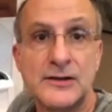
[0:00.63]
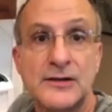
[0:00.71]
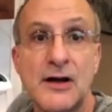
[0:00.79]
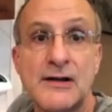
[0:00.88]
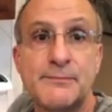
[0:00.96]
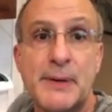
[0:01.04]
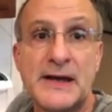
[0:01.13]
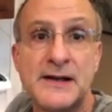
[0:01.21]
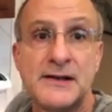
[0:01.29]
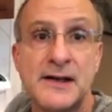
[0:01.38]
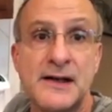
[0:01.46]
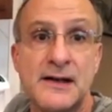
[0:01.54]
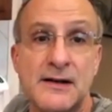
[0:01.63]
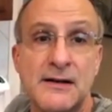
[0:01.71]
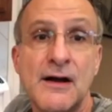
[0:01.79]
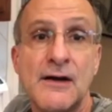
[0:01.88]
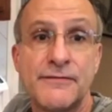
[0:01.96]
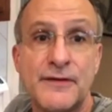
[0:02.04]
Don Pettit
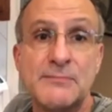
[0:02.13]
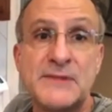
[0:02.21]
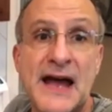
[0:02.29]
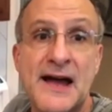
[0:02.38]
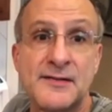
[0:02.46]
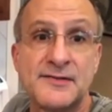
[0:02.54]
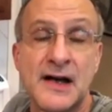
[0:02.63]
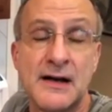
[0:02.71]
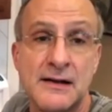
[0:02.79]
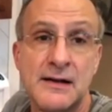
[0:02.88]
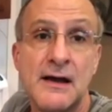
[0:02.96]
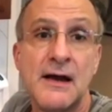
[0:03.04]
here from NASA.